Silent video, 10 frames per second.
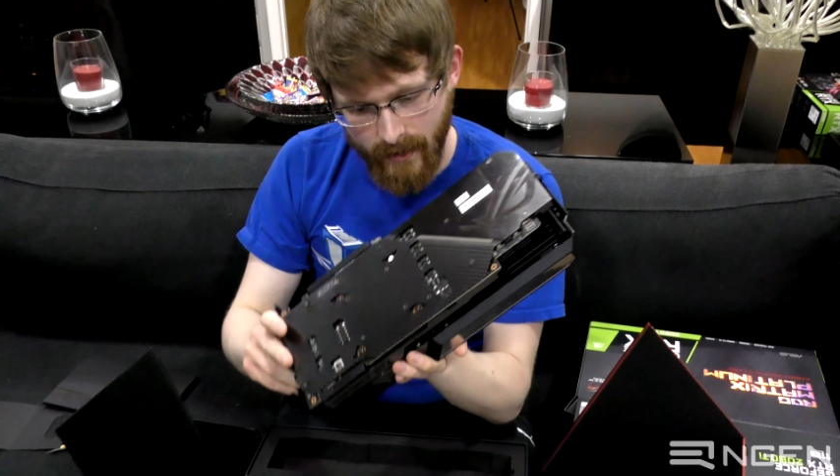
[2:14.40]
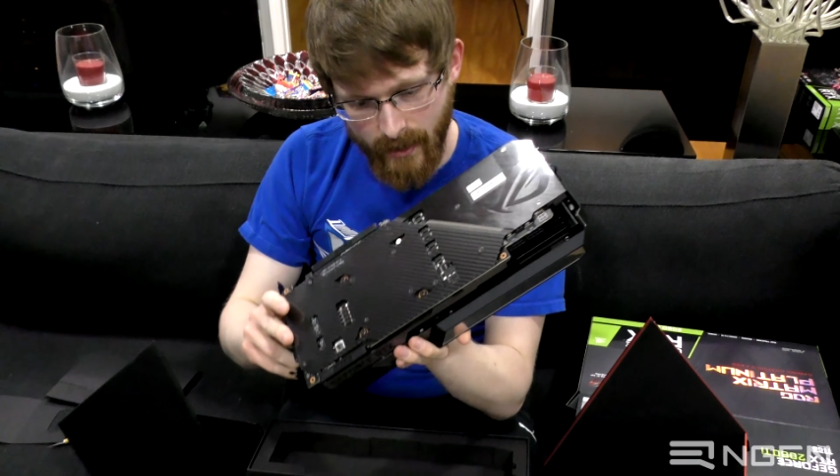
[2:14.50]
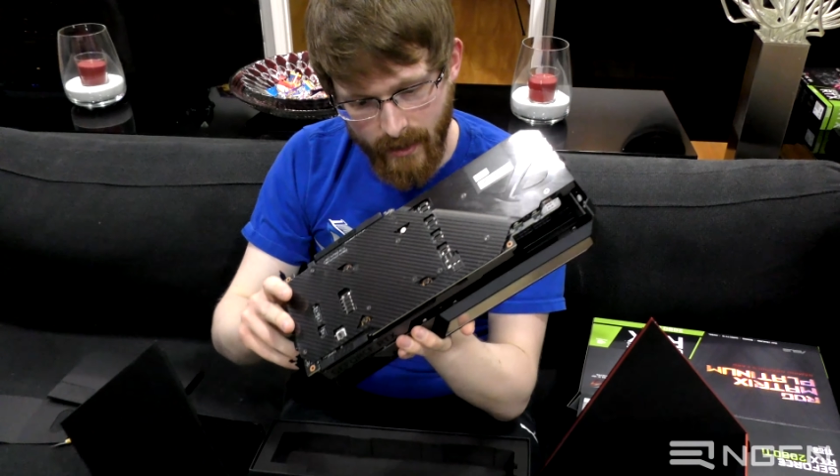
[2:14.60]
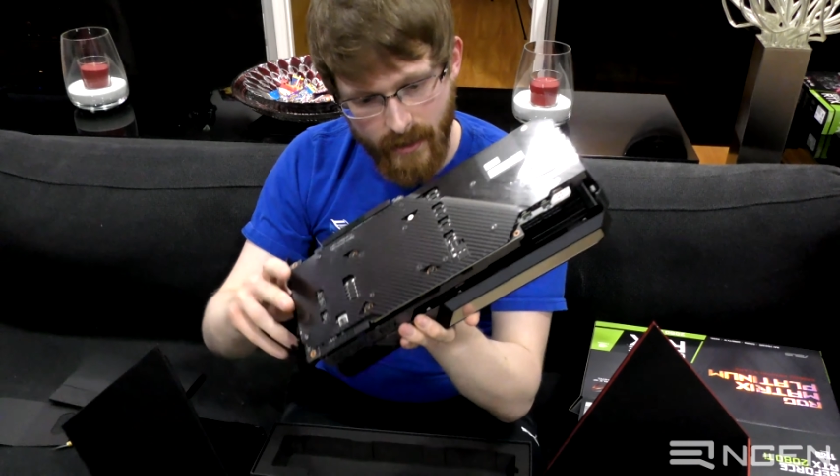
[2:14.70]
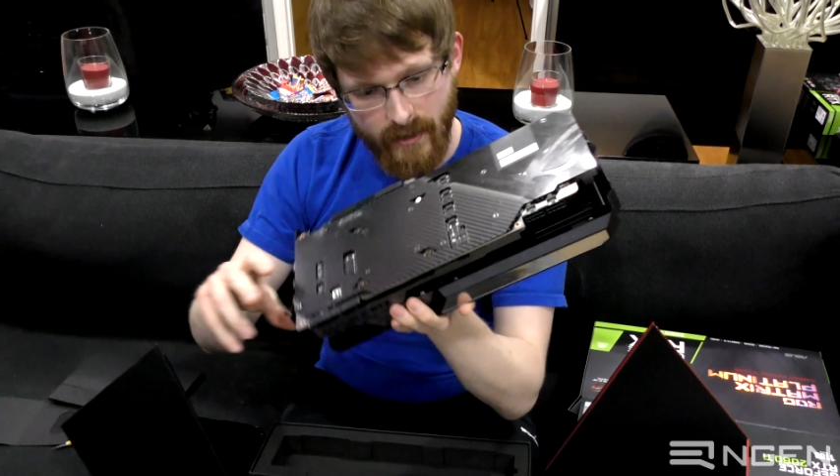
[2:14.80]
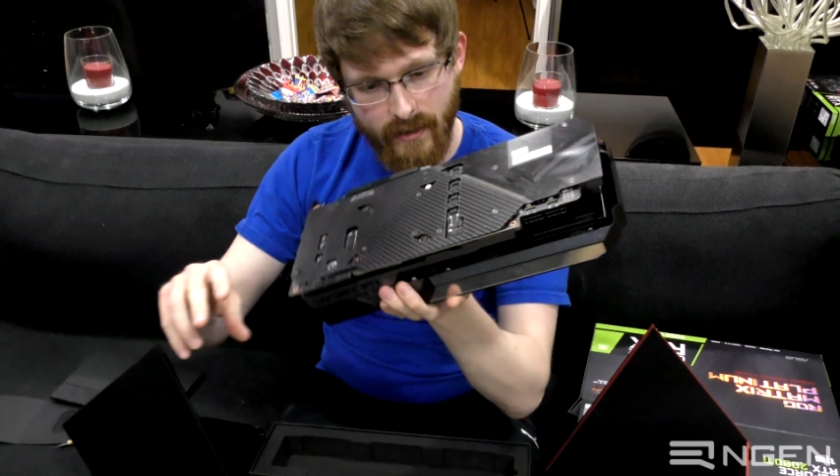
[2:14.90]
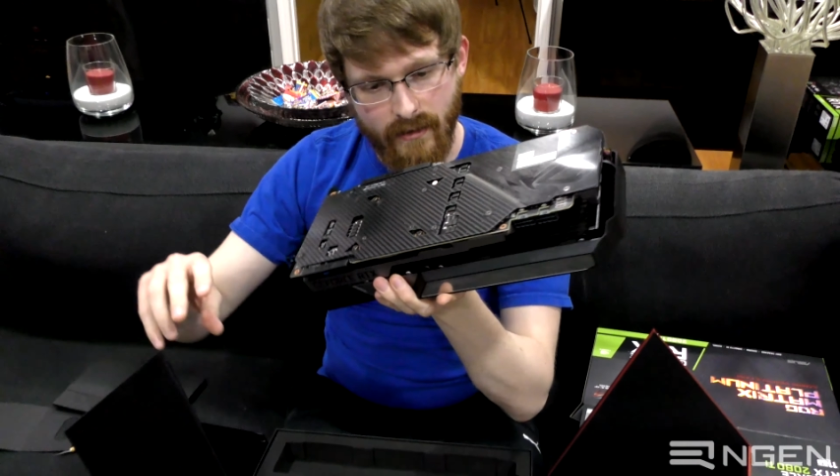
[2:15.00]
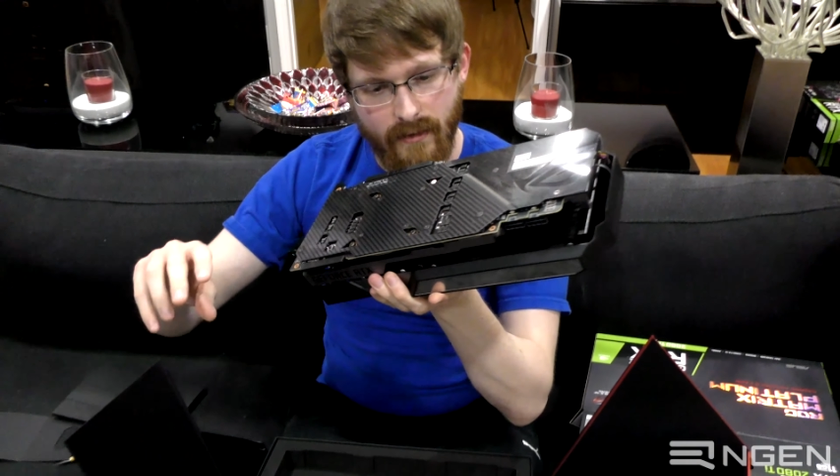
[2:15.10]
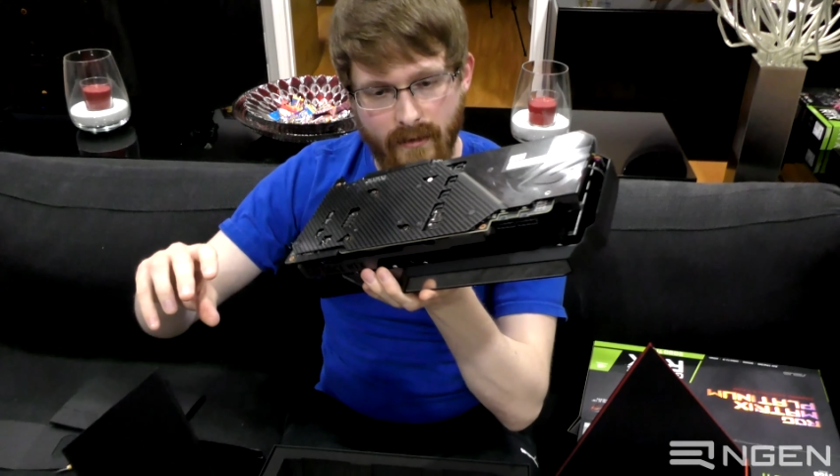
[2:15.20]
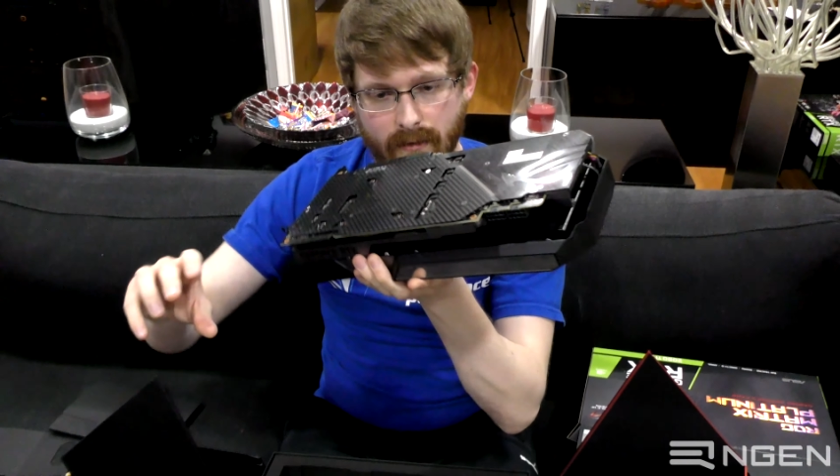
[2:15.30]
it
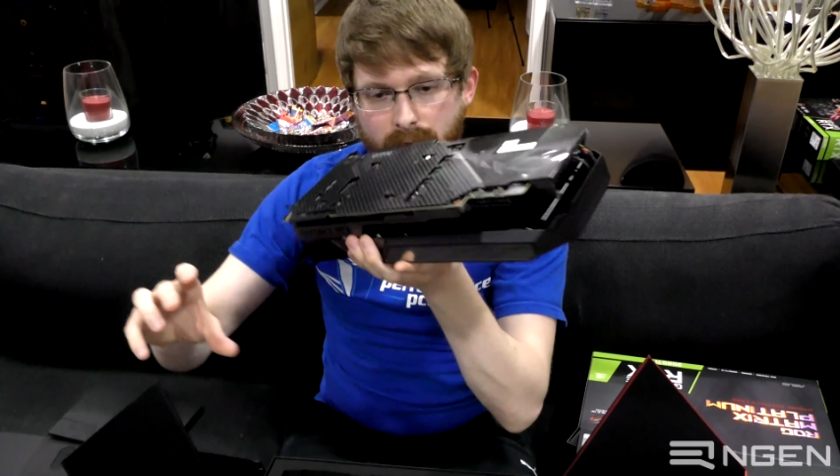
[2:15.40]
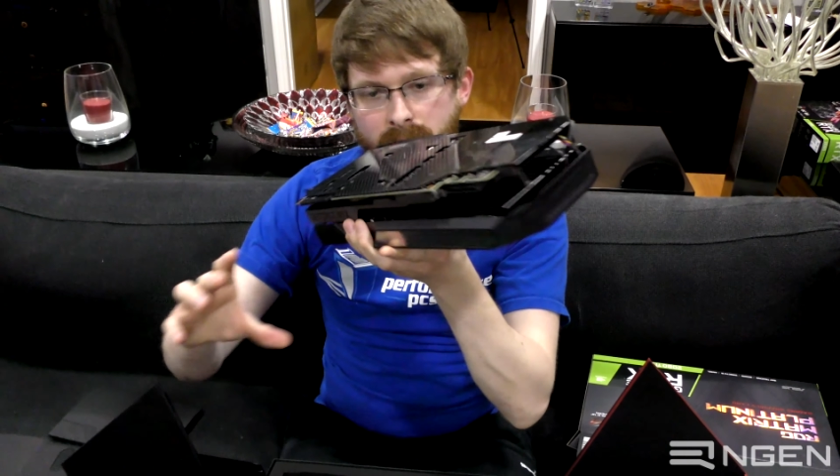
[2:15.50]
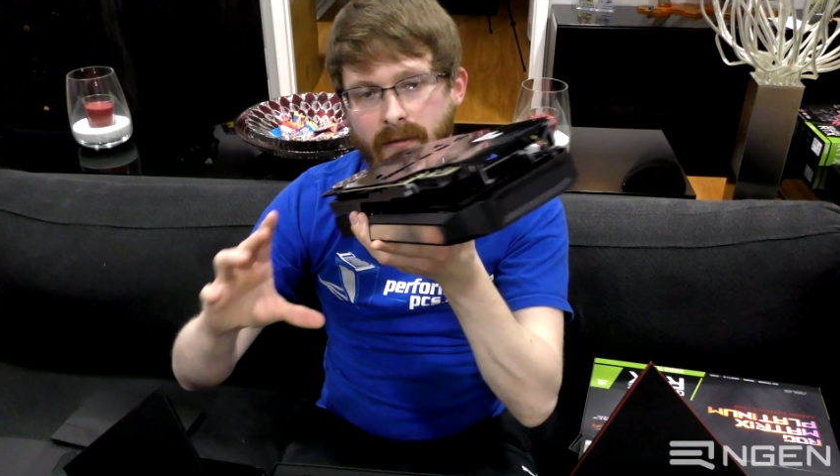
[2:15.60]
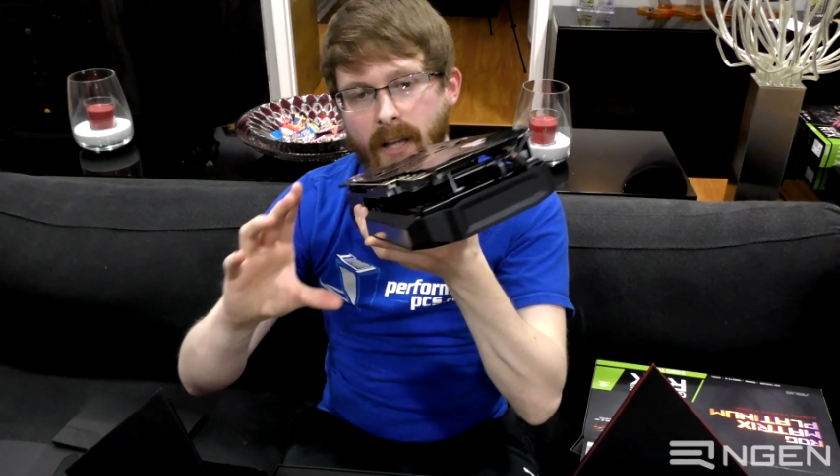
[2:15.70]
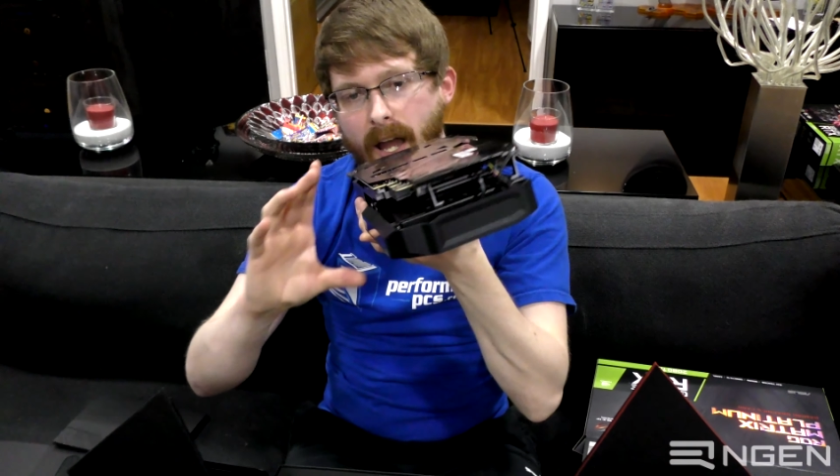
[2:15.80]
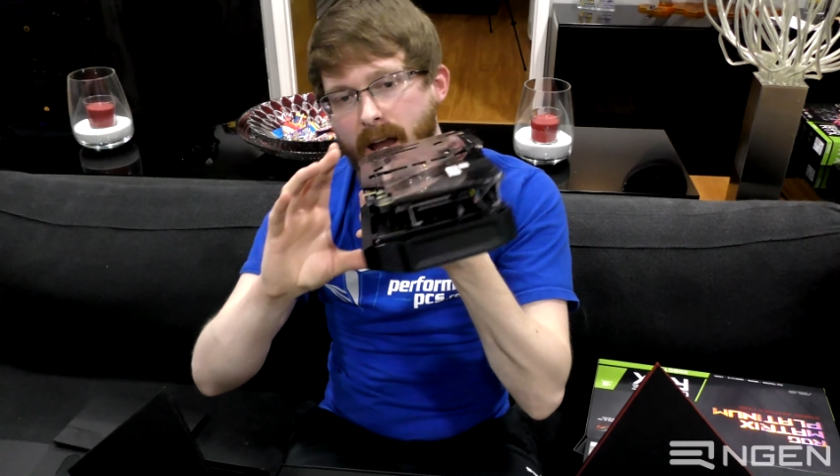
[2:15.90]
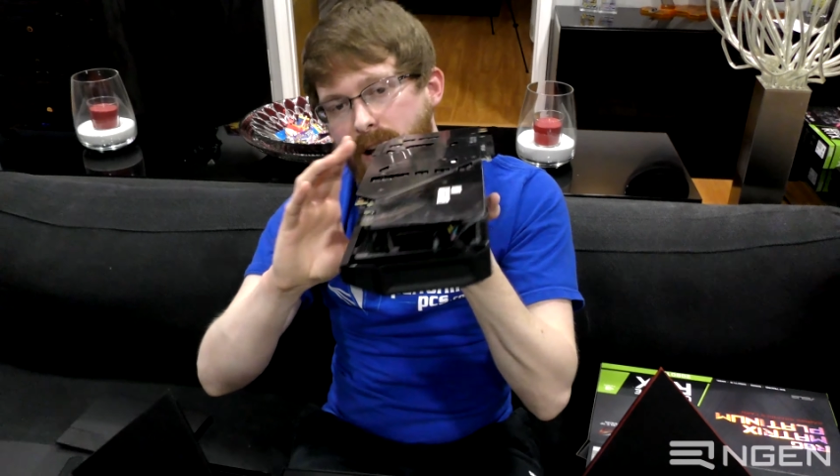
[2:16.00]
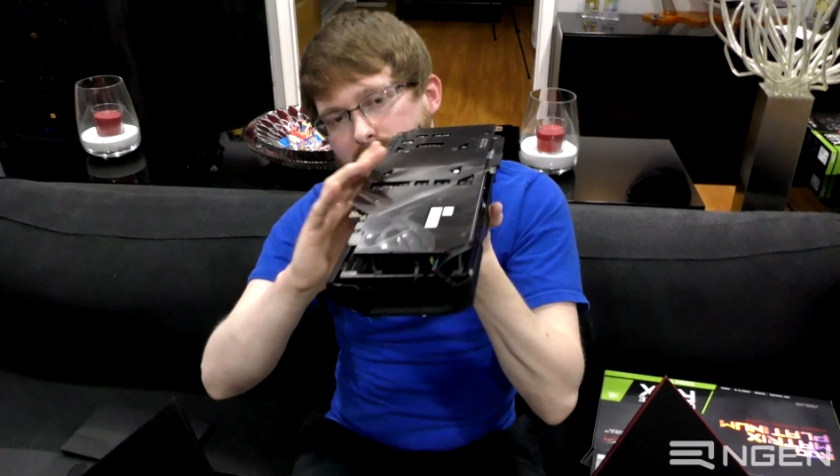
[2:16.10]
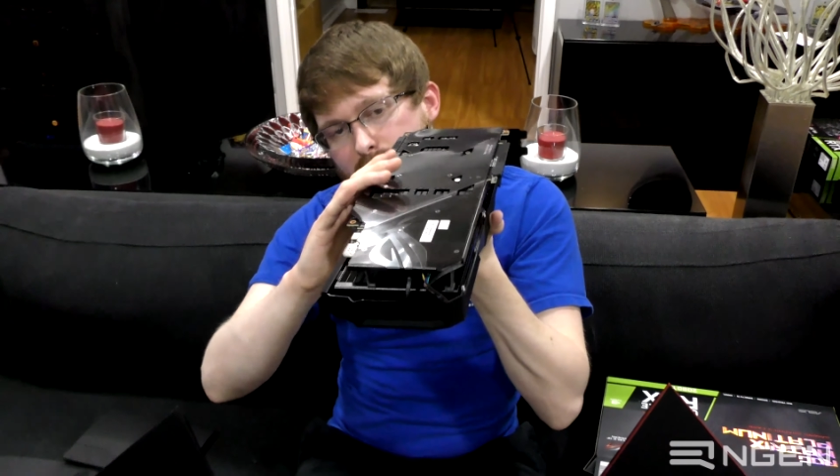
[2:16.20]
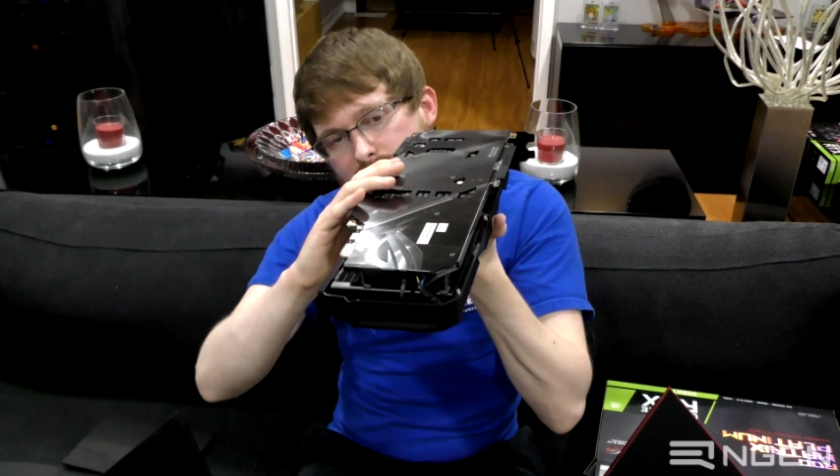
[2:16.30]
has,